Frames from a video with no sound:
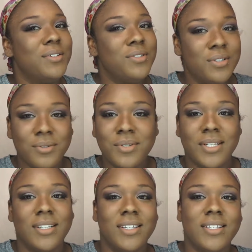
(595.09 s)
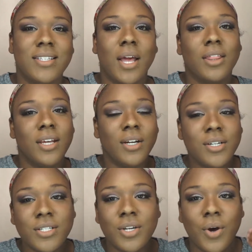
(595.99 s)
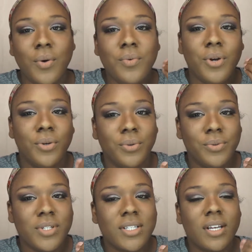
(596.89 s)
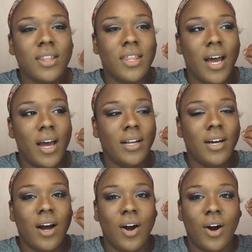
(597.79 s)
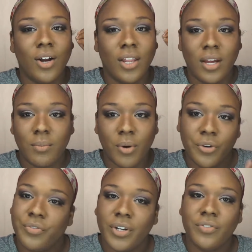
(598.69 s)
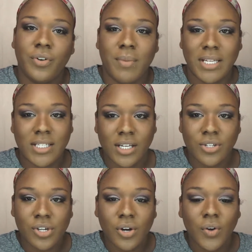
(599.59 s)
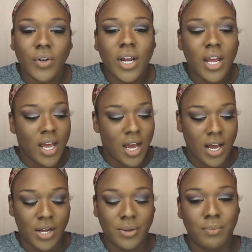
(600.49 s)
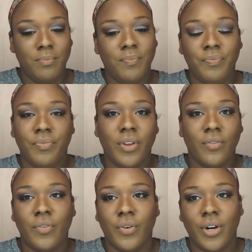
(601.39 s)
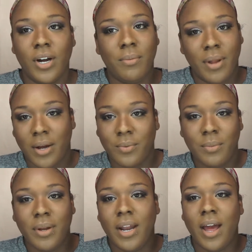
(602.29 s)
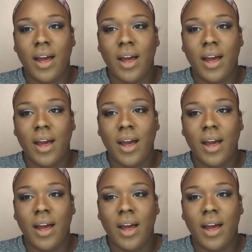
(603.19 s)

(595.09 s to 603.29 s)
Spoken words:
do you see this? There is no nudes that are like perfect for my skin tone. For a black woman